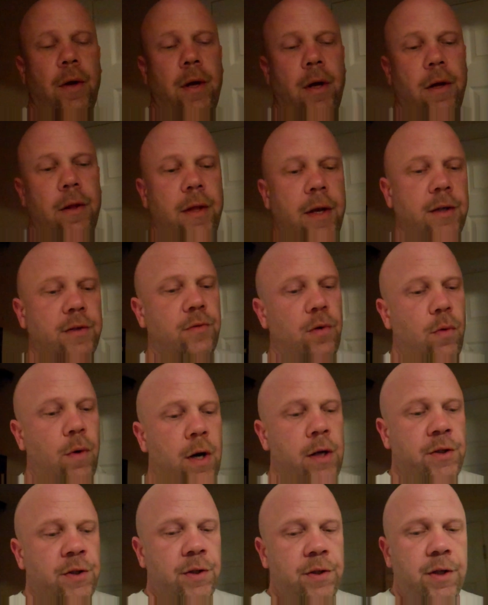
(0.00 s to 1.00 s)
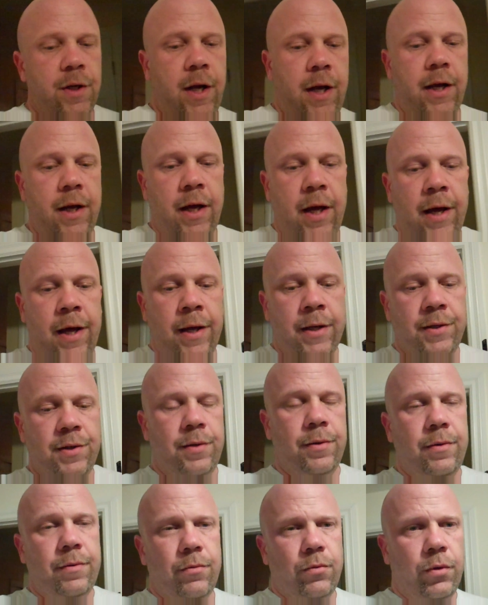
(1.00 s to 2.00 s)
Well, thanks for watching tonight,
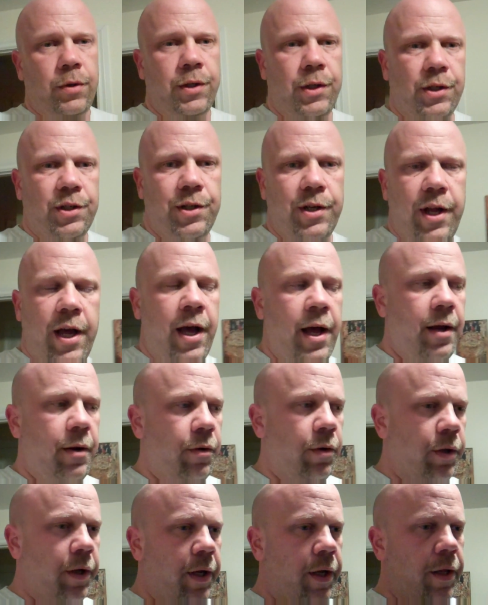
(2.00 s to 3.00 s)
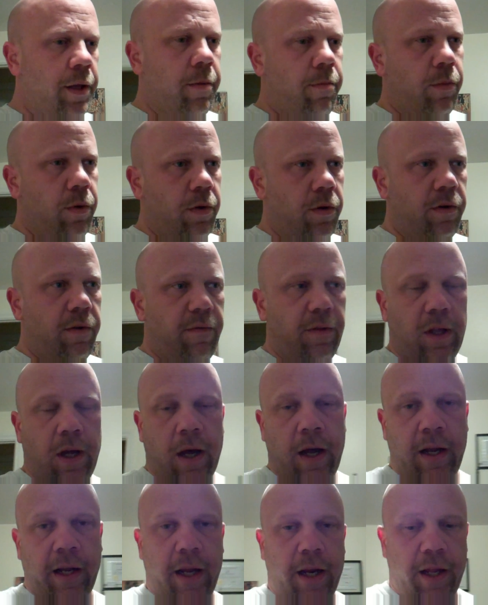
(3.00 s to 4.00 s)
guys. Really just not really in the mood to
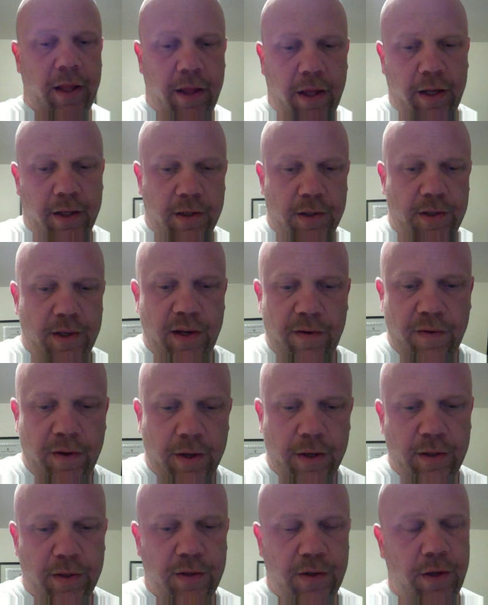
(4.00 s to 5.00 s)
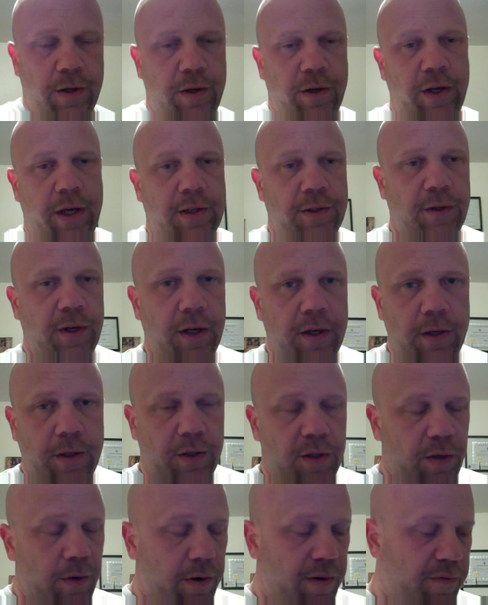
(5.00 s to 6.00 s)
vlog anything this evening, so you guys are getting a
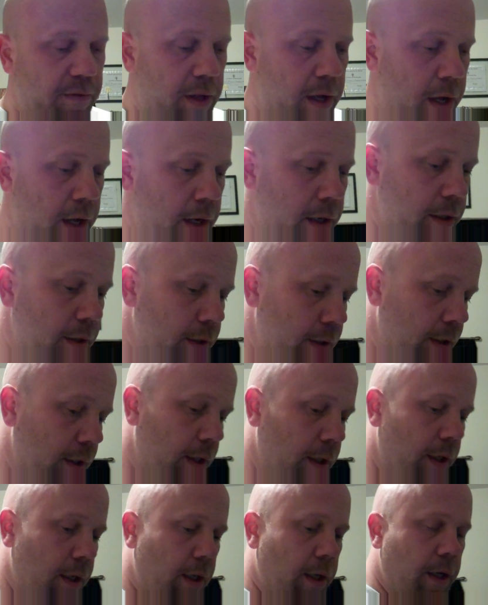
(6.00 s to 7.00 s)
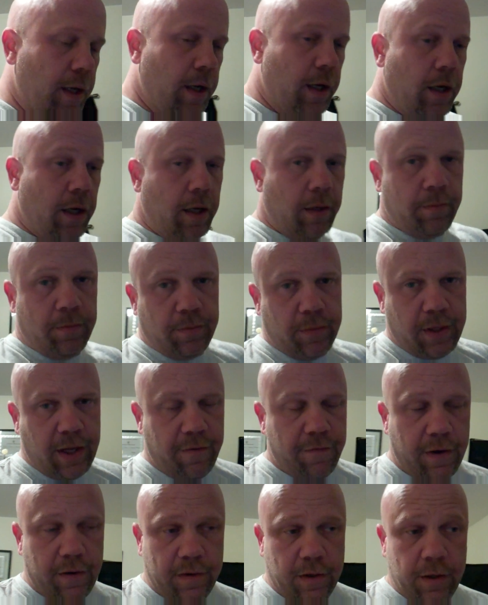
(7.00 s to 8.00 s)
short vlog. Um,
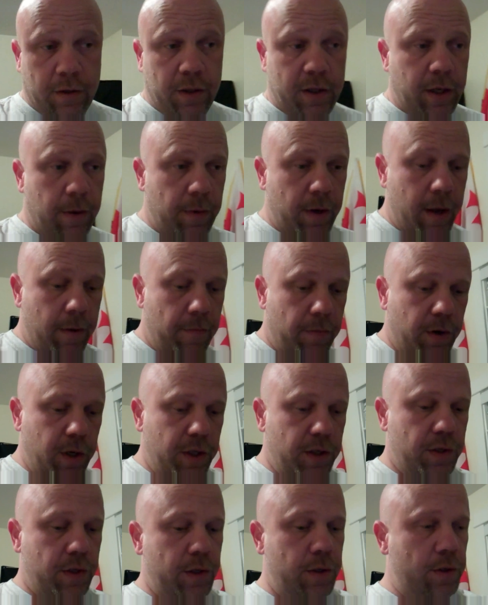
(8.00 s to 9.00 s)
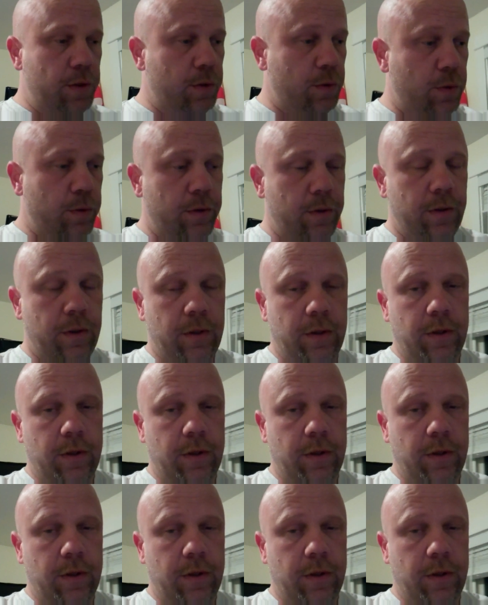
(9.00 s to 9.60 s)
day 500 coming up pretty soon.